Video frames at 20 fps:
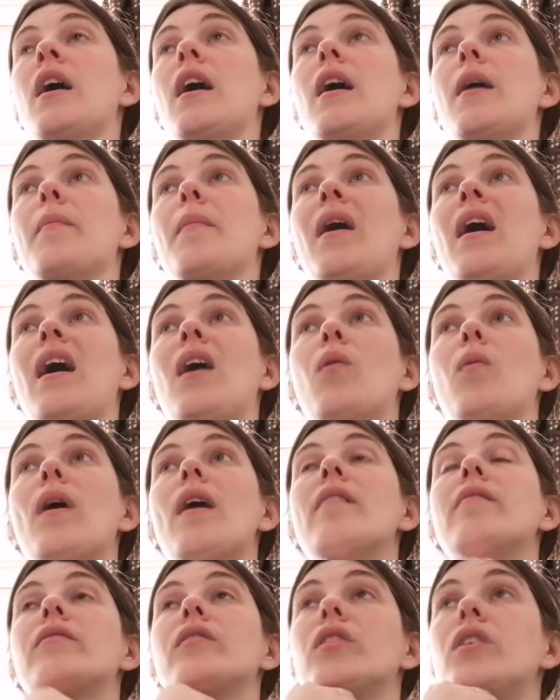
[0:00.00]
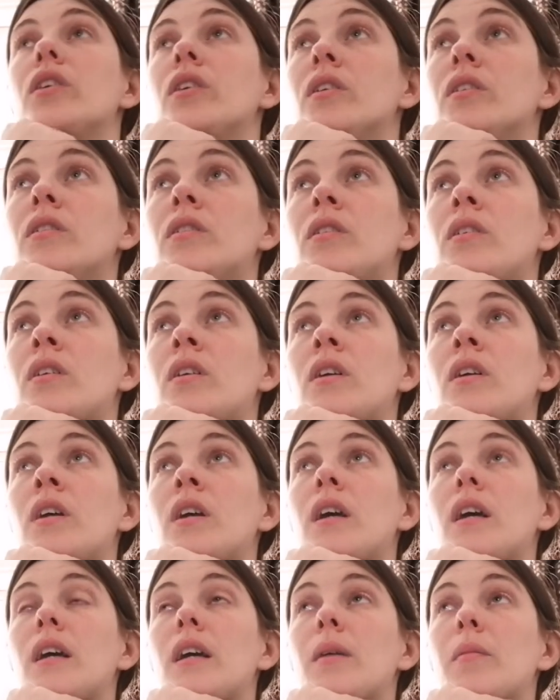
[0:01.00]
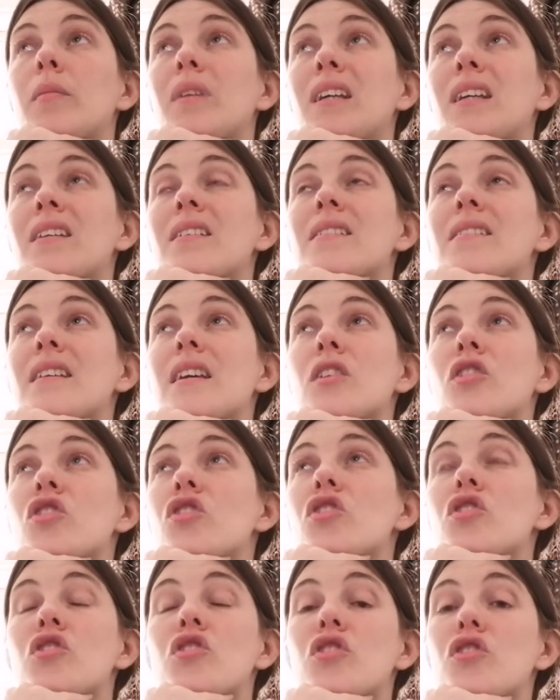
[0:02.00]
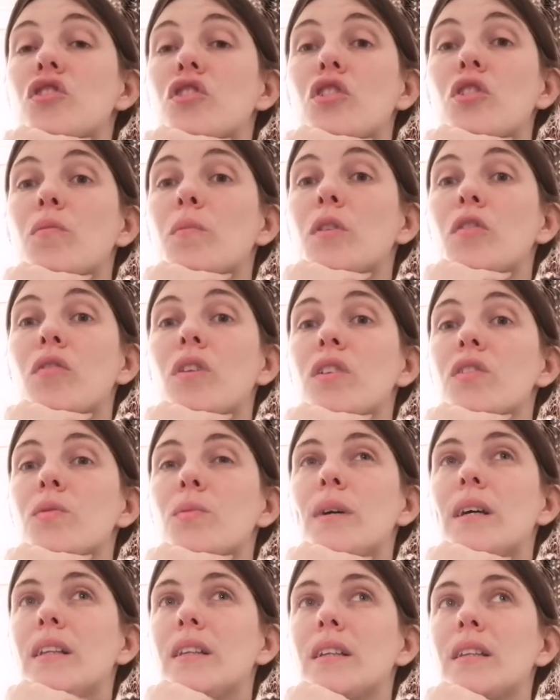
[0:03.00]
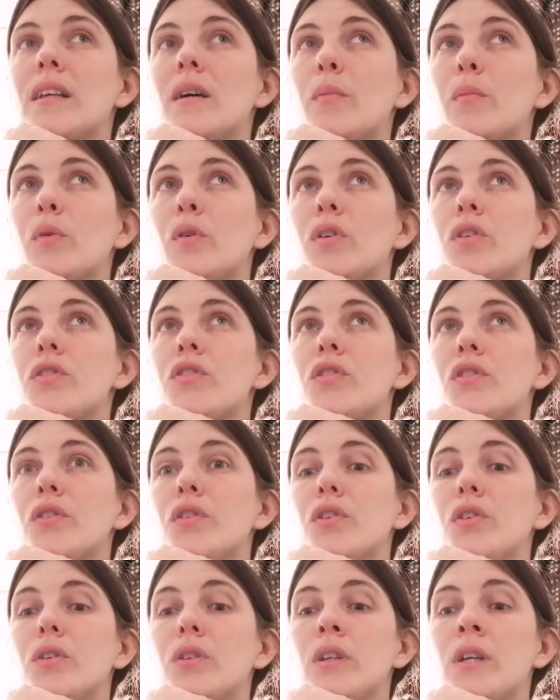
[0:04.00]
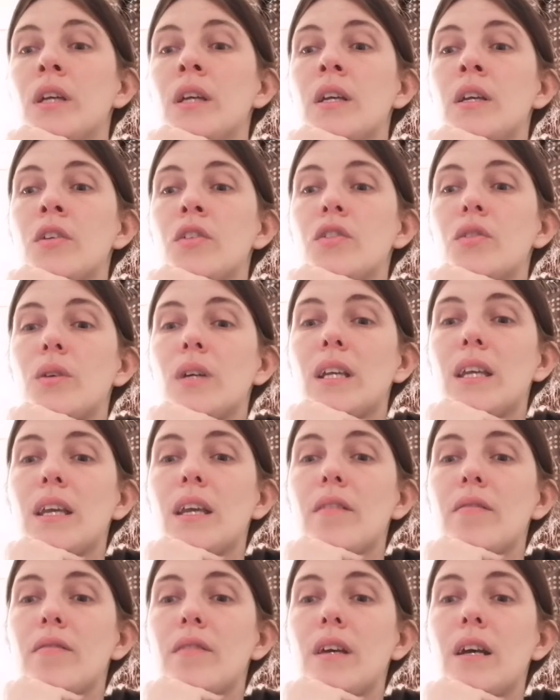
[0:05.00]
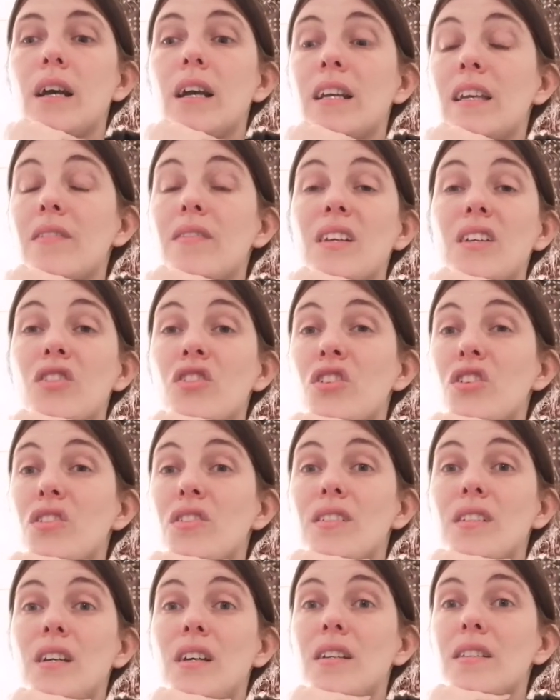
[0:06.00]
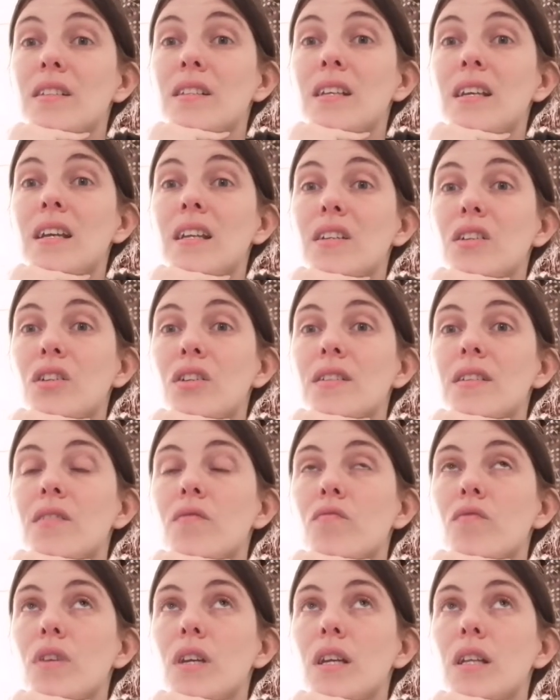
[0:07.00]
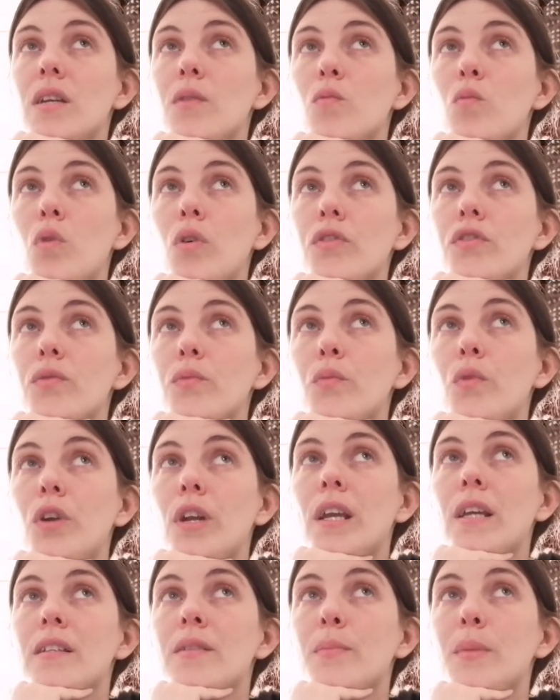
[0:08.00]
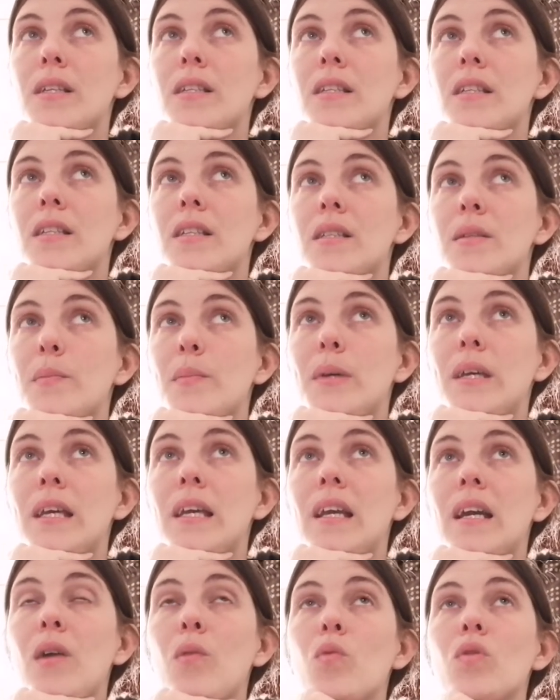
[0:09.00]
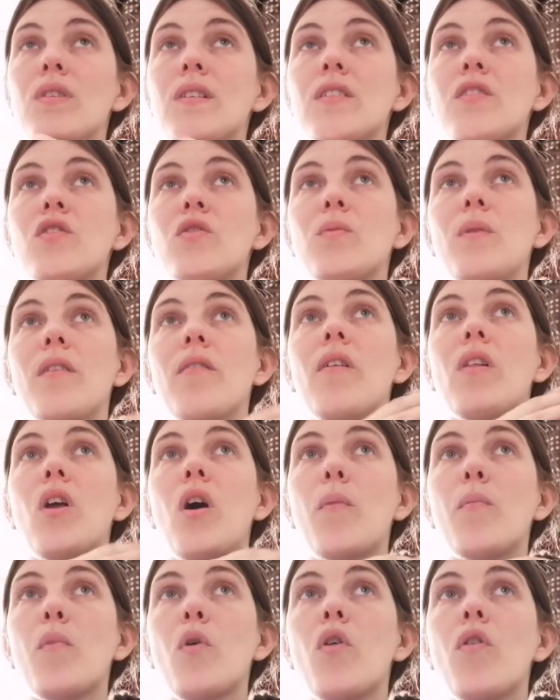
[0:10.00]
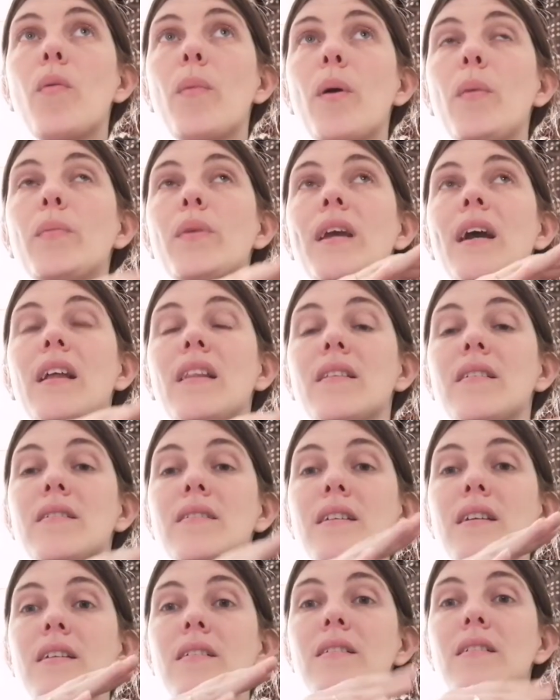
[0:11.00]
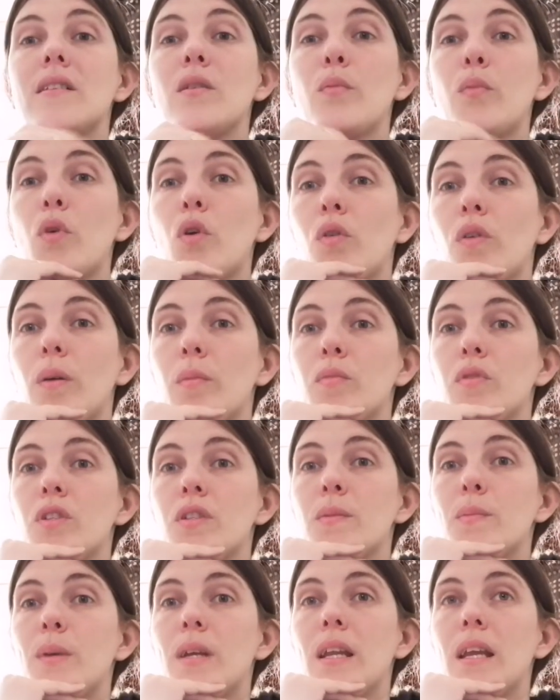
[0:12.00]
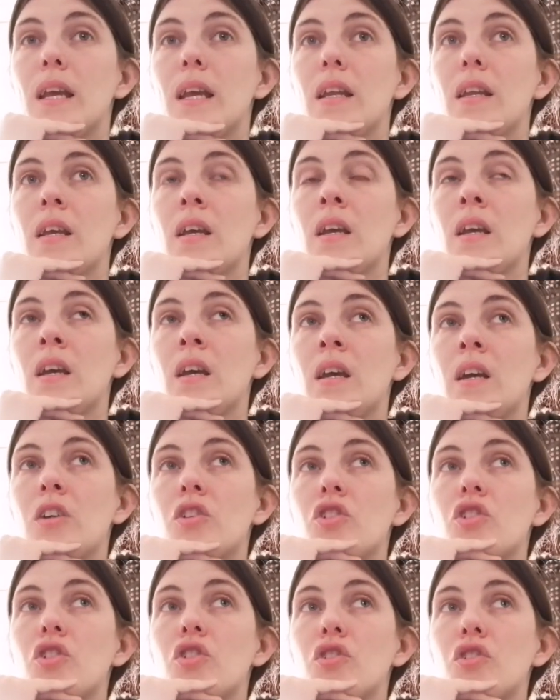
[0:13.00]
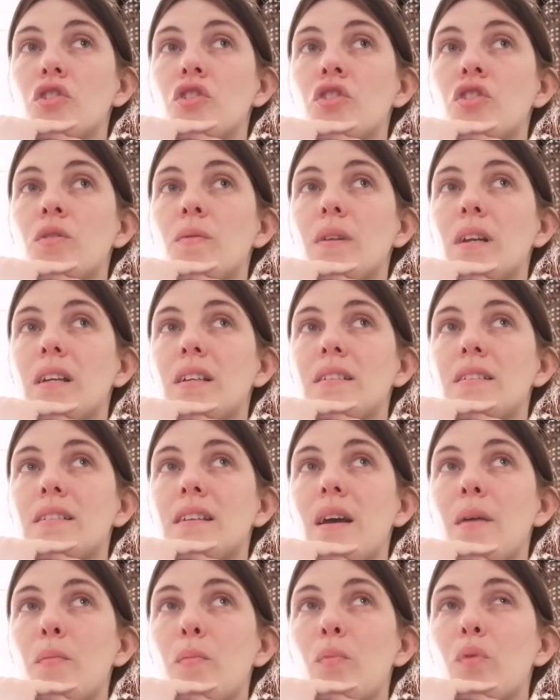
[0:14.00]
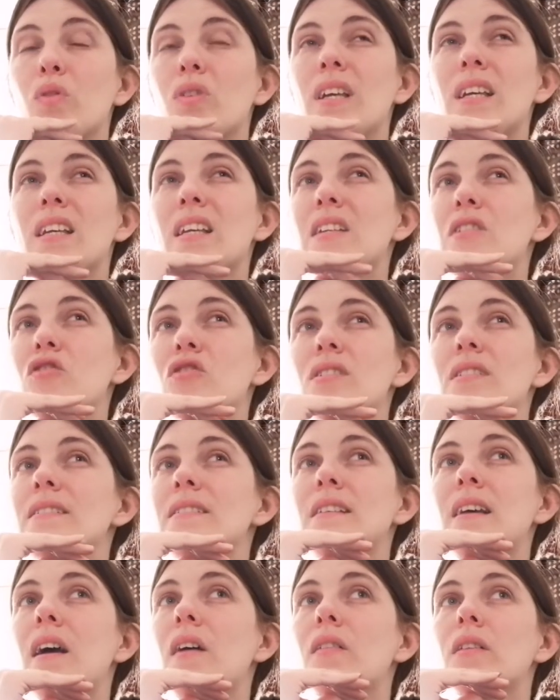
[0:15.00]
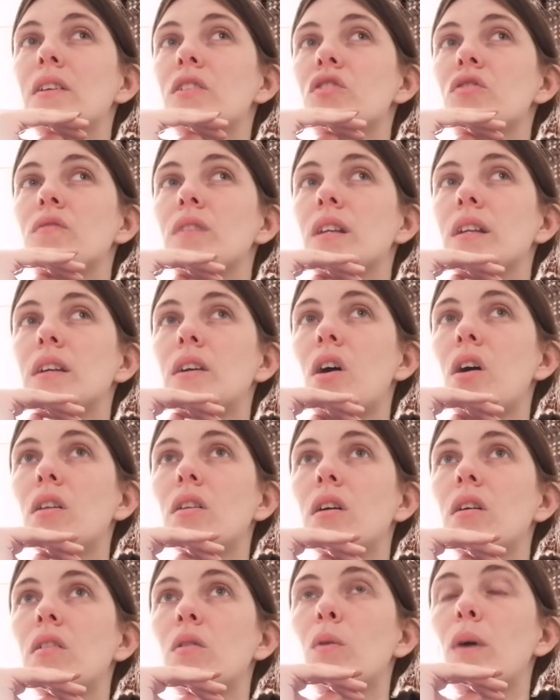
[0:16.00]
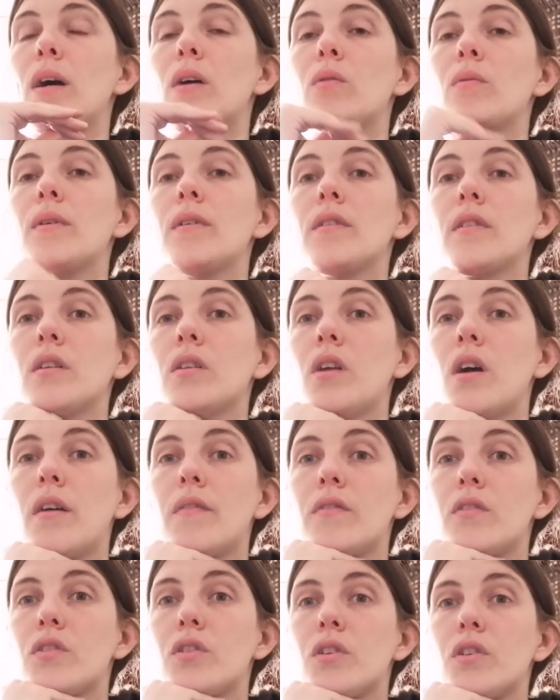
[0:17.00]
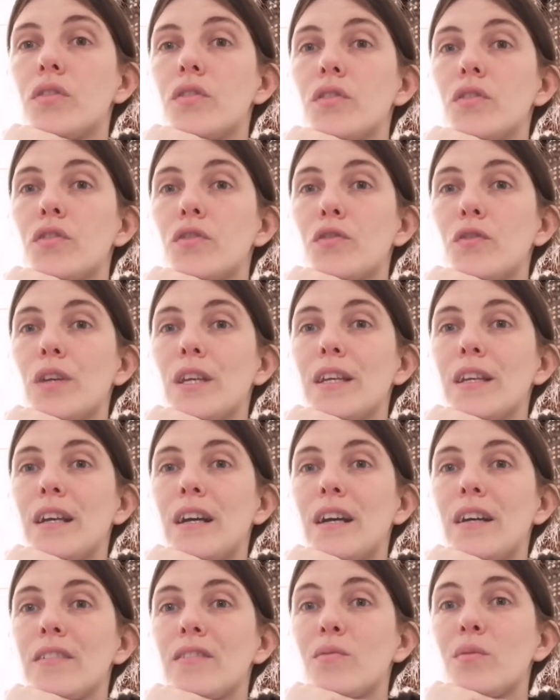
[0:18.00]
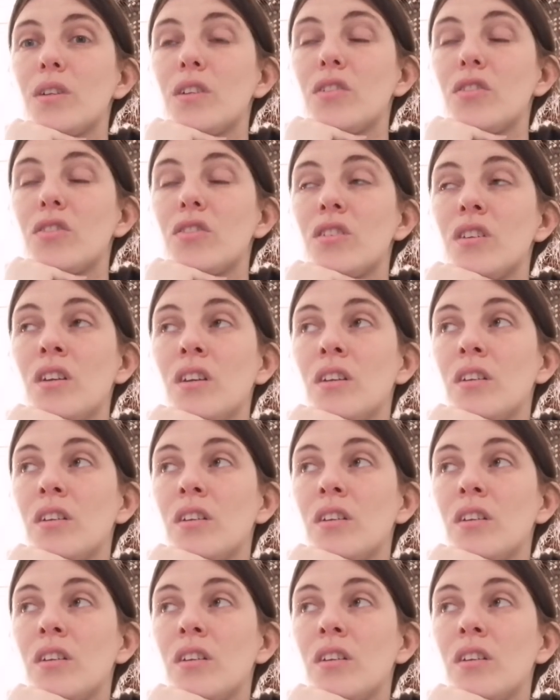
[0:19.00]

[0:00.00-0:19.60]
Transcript: However, like I say, she just doesn't come across well in that book at all. So I give that 2 stars in the end because it really wasn't what I expected it to be. I wanted to hear a lot more about behind the scenes in the program she's been in, and she does to an extent, but like it doesn't sound like she really got along well with a lot of the Dawson's Creek cast, which.